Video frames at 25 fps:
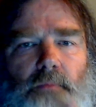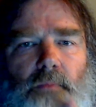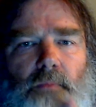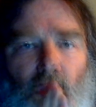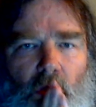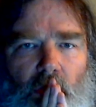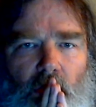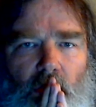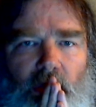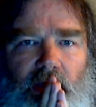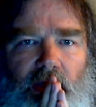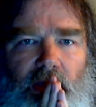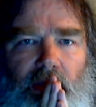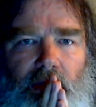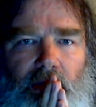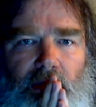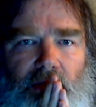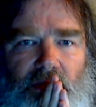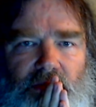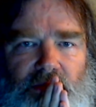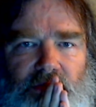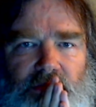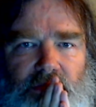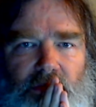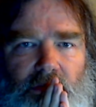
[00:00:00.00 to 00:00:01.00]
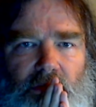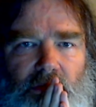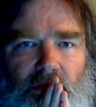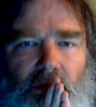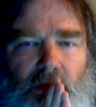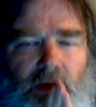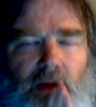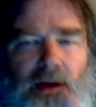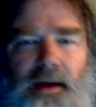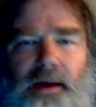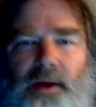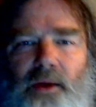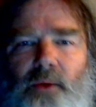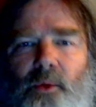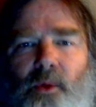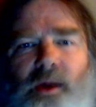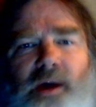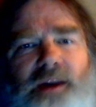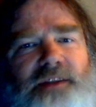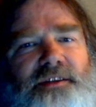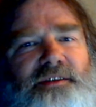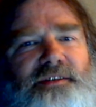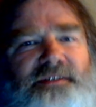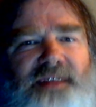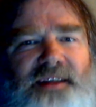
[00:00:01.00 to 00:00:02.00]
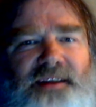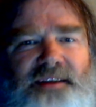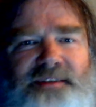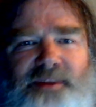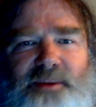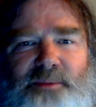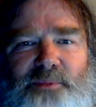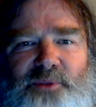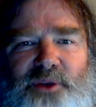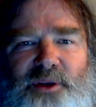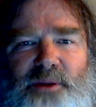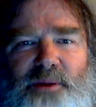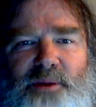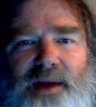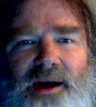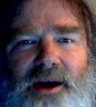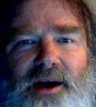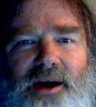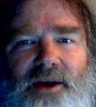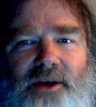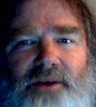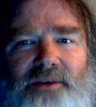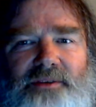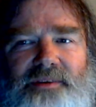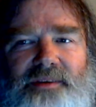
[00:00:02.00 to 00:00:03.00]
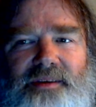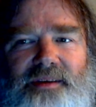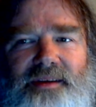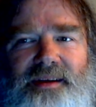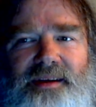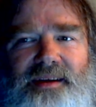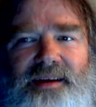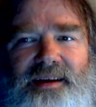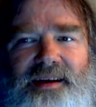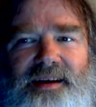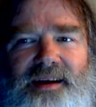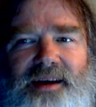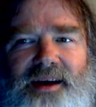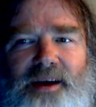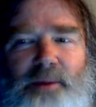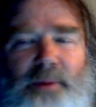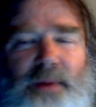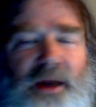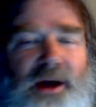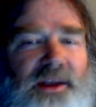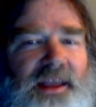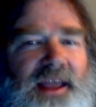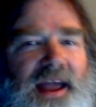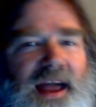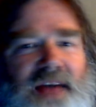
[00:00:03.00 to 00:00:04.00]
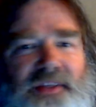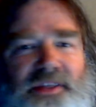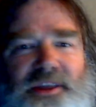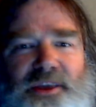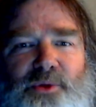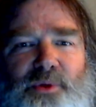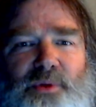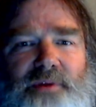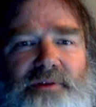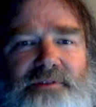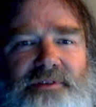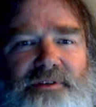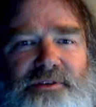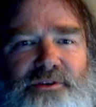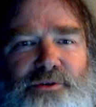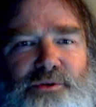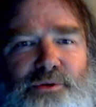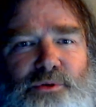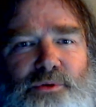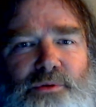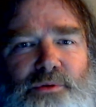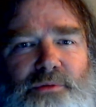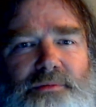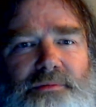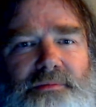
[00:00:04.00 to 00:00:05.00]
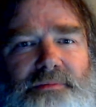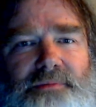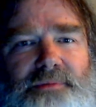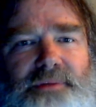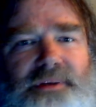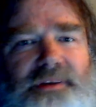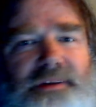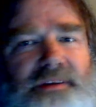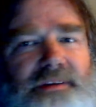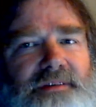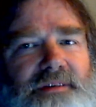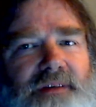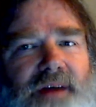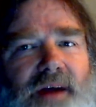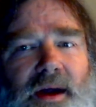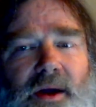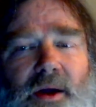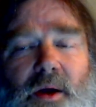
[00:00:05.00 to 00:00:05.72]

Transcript: Okay. So I wanted to say something about Kathy Griffin, too, because I